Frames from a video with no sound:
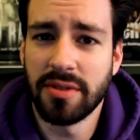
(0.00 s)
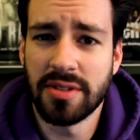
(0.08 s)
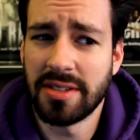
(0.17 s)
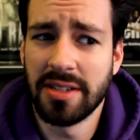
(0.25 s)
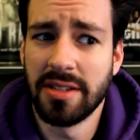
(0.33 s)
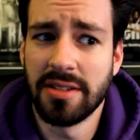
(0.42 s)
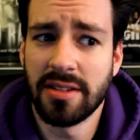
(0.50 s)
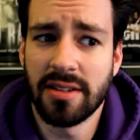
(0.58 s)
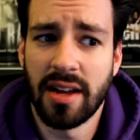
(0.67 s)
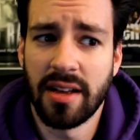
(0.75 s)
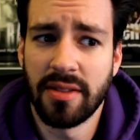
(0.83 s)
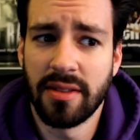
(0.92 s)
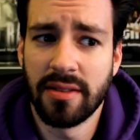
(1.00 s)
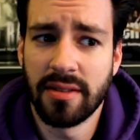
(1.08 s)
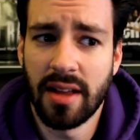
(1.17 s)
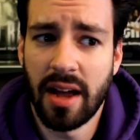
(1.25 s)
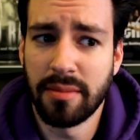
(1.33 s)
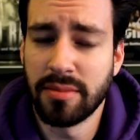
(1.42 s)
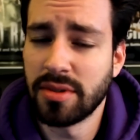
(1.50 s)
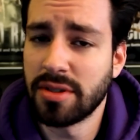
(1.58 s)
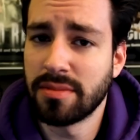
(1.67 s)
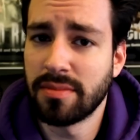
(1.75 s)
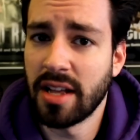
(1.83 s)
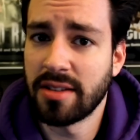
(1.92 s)
It still isn't. I'm, I'm
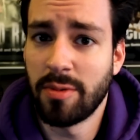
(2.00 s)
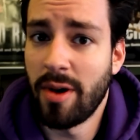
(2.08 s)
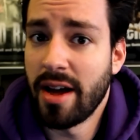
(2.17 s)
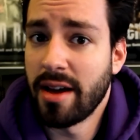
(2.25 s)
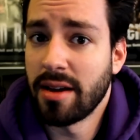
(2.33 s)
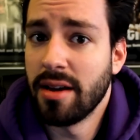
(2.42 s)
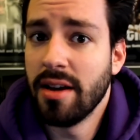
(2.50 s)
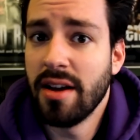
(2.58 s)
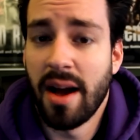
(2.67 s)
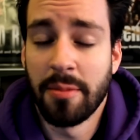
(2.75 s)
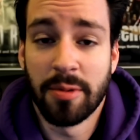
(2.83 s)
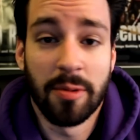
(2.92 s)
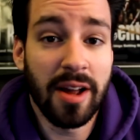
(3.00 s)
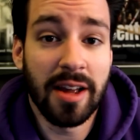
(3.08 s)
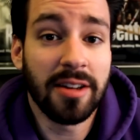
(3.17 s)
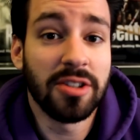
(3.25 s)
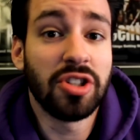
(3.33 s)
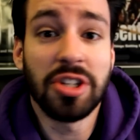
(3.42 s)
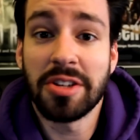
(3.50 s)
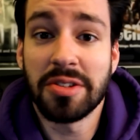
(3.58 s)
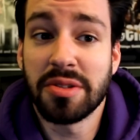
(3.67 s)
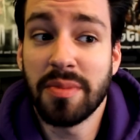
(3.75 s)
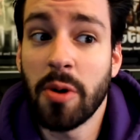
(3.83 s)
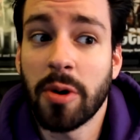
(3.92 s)
just, that's why I'm with Renee, because she
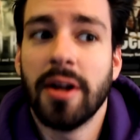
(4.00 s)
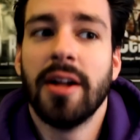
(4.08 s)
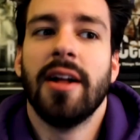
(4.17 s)
doesn't smoke.